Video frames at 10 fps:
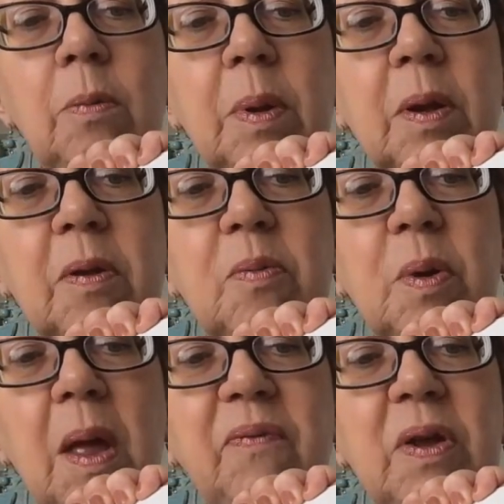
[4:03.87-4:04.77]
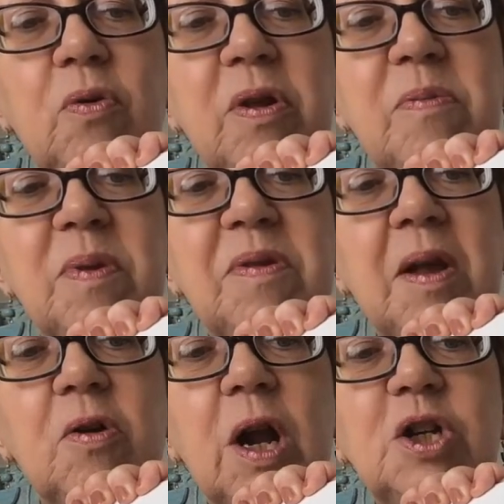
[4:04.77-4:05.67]
Because we'll have in Christmas
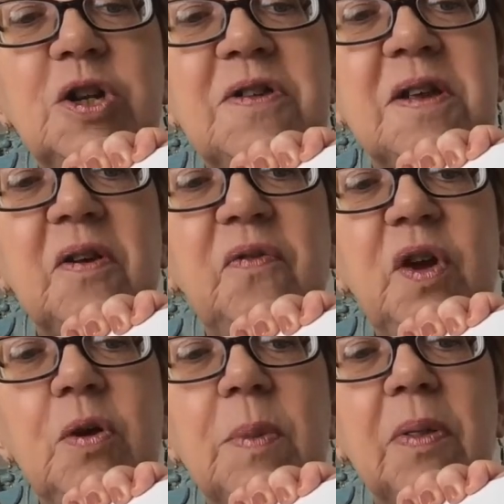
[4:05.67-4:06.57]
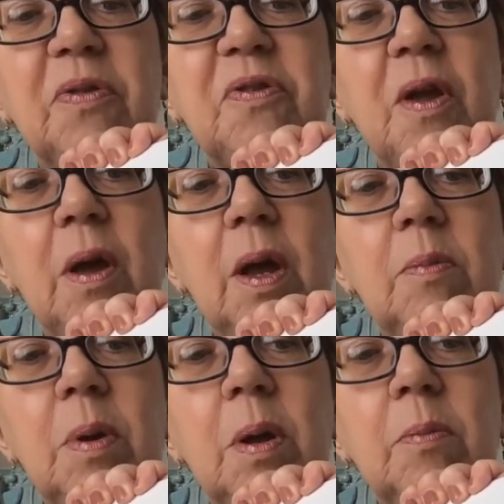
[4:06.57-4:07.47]
decorations in a few months'
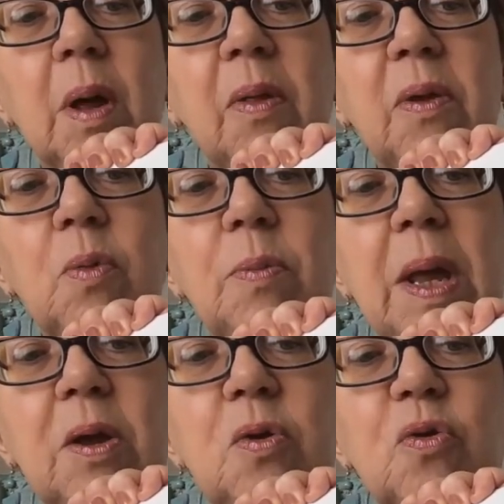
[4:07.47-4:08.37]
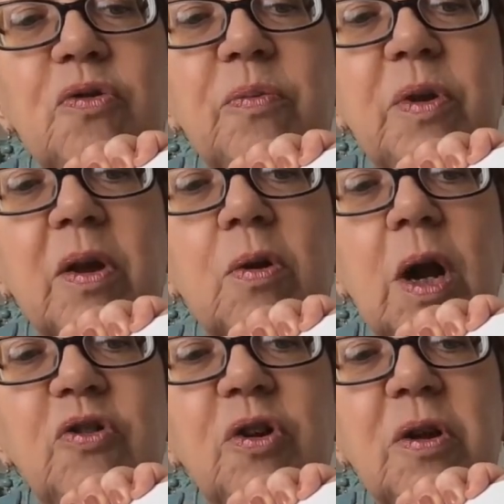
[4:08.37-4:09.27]
time, but I think we'll make an autumn
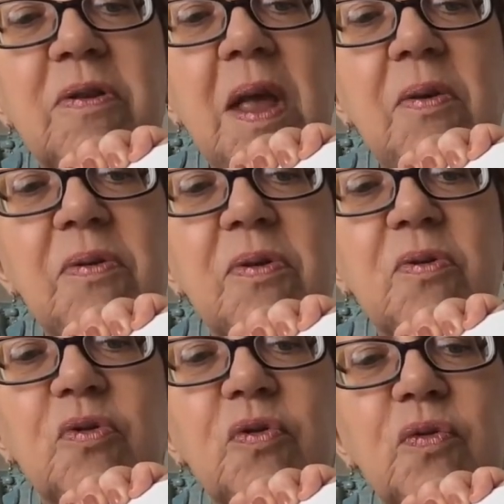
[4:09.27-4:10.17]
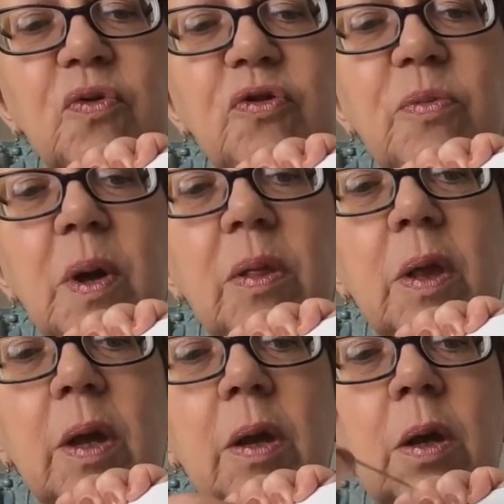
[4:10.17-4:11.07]
decoration because owls are sort of autumn, aren't
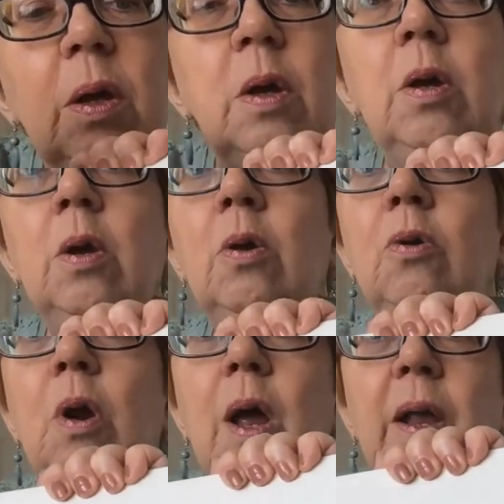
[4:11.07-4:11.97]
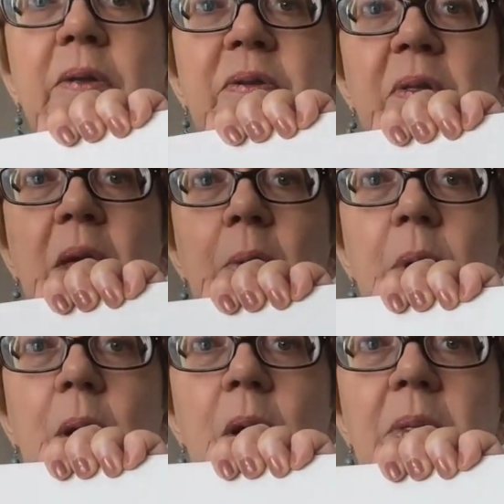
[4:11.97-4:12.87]
they? Right, so there
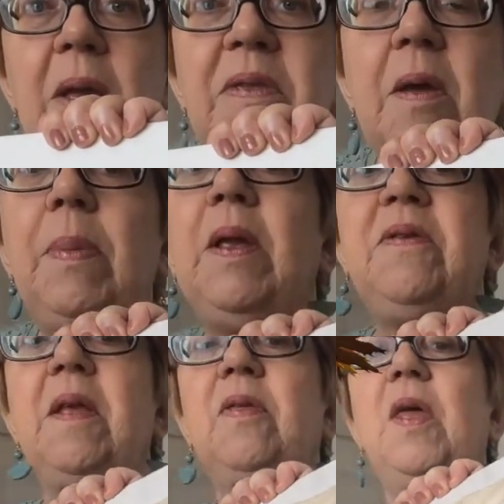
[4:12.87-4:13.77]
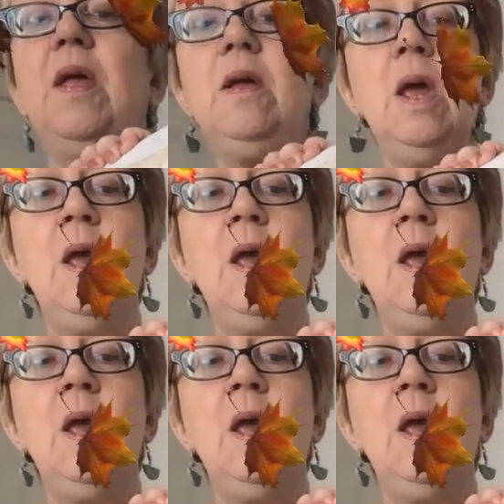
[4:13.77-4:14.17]
we are, that's our basic thing.